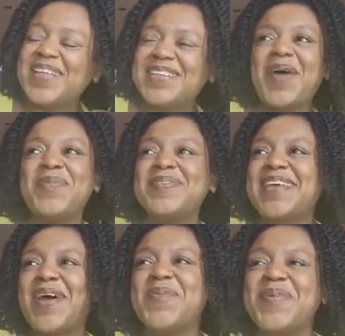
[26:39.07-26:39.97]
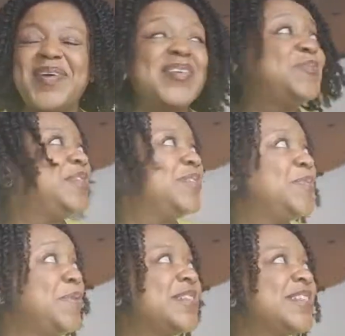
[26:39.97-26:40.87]
I was like, oh my gosh, we, did,
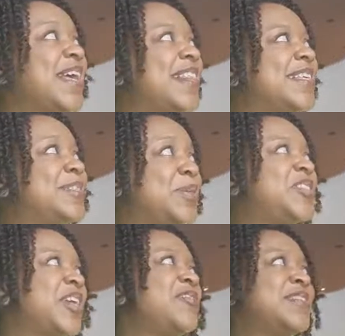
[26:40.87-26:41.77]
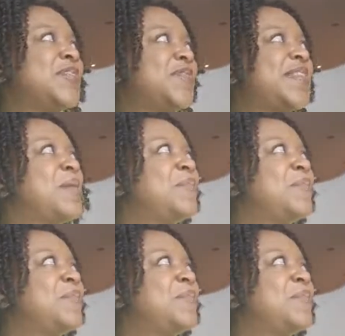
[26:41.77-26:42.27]
we were just like, they're so generous of them.